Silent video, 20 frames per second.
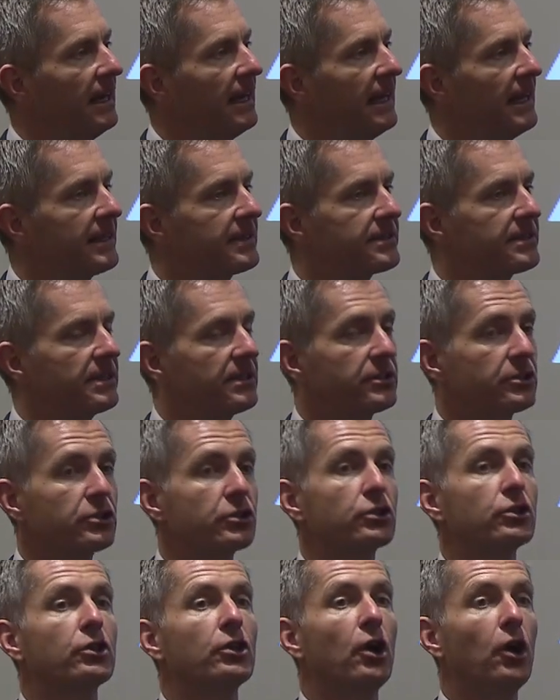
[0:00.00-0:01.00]
It's a
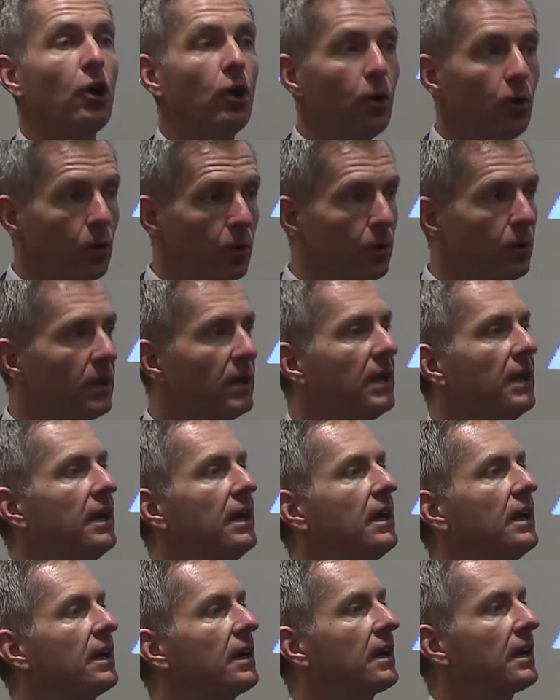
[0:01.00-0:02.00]
slow
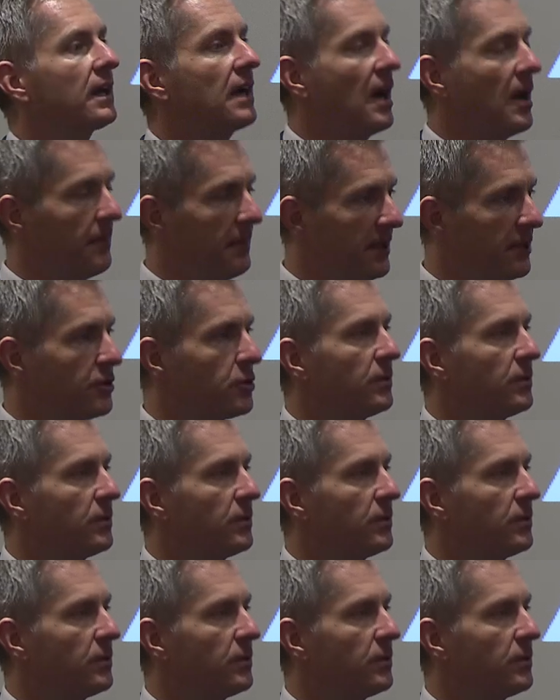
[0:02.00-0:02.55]
coming